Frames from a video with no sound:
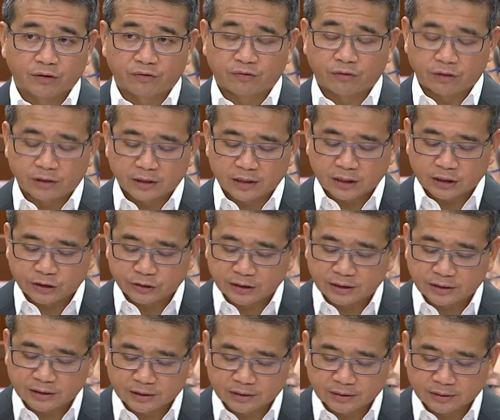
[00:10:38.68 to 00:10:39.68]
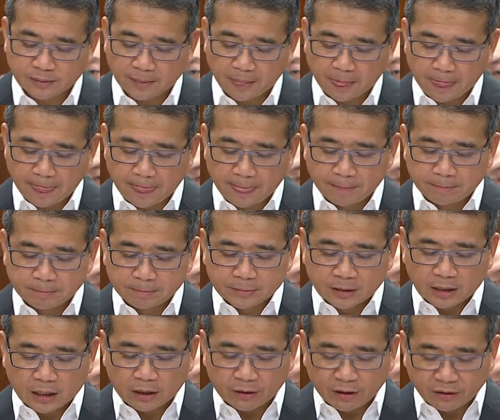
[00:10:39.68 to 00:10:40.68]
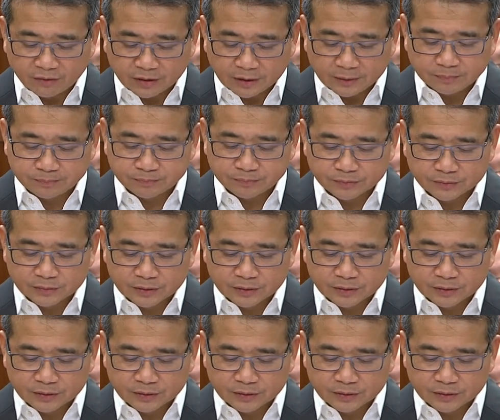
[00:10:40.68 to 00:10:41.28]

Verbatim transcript: with foreign countries. However,